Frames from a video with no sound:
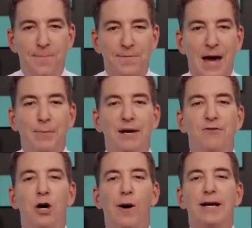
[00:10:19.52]
And we have
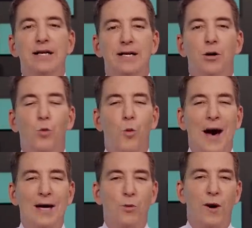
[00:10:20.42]
no idea
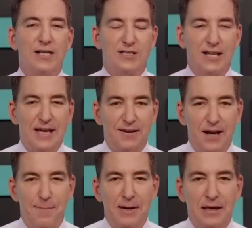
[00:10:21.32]
why it was that he ended
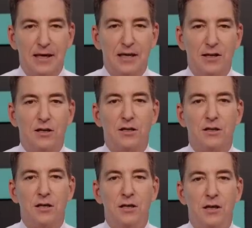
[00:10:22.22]
up being
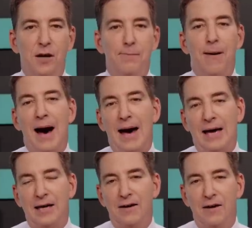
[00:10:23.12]
killed
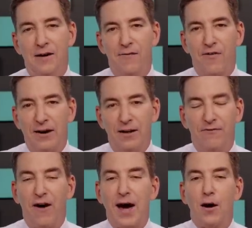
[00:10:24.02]
by friendly
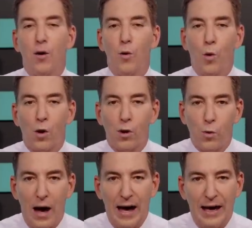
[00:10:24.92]
fire, or
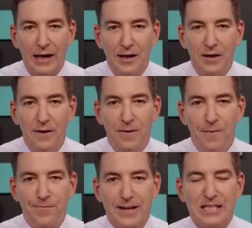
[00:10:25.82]
why
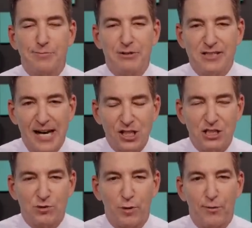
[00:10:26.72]
his
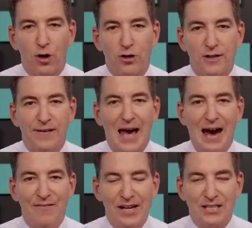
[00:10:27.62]
possessions were burned and the
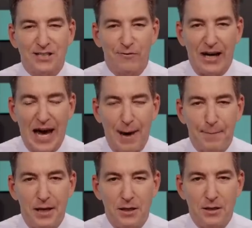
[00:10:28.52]
evidence of what
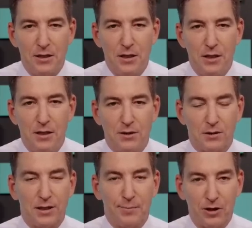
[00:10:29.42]
happened
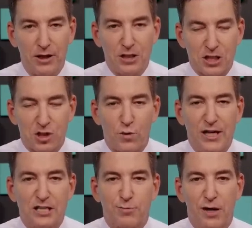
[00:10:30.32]
deliberately
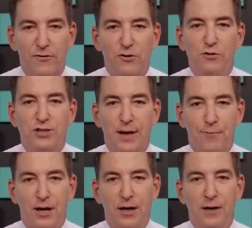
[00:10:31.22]
destroyed as part of two
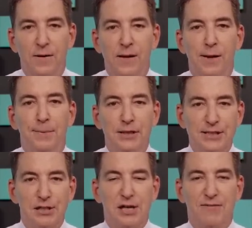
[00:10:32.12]
separate
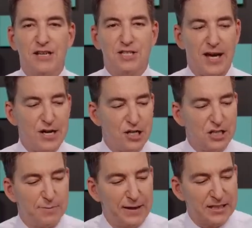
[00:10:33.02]
military
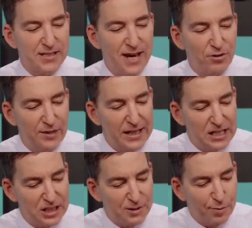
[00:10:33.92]
investigations. But it's not only
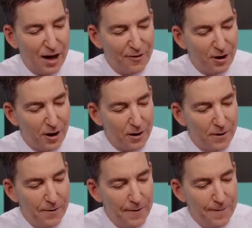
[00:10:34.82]
his brother
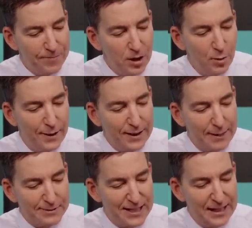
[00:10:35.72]
who ended
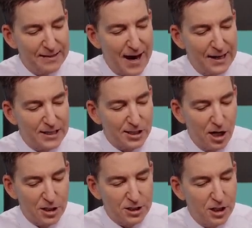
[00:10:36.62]
up saying that, it's
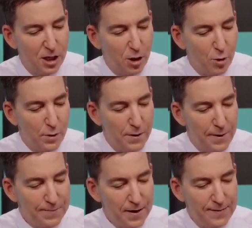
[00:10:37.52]
also
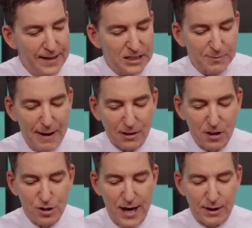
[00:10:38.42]
the
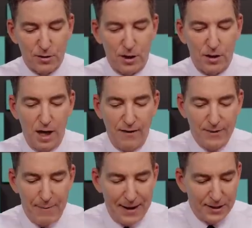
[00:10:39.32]
inspector general of
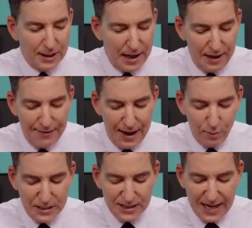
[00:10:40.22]
the Pentagon that
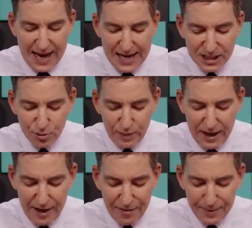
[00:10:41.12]
was tasked
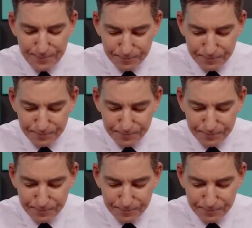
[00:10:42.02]
with